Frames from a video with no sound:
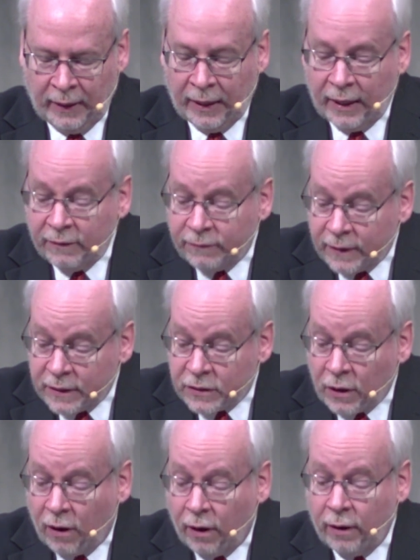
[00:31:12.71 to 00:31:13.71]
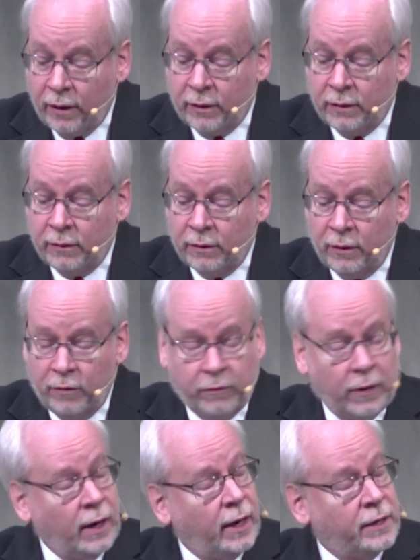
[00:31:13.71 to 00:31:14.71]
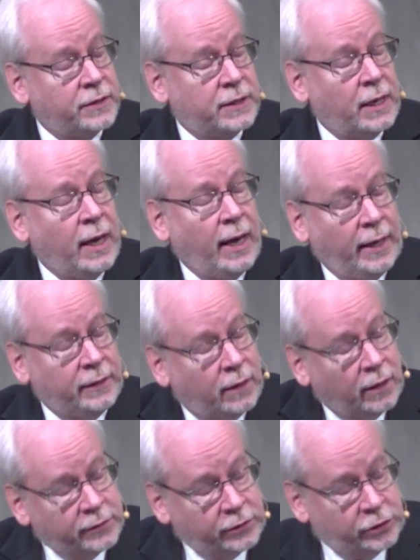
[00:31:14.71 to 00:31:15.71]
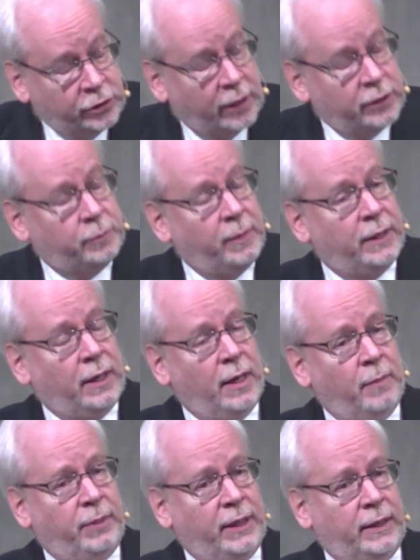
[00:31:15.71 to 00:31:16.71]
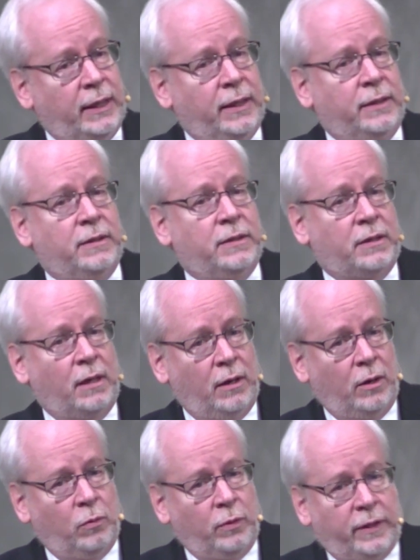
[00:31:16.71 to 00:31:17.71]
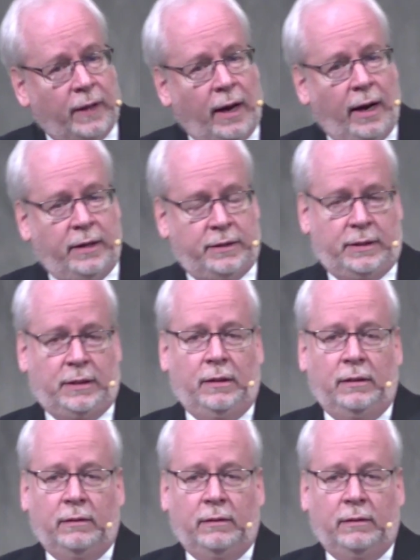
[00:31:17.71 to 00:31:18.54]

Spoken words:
If it is hard for us and God's judgment begins with us,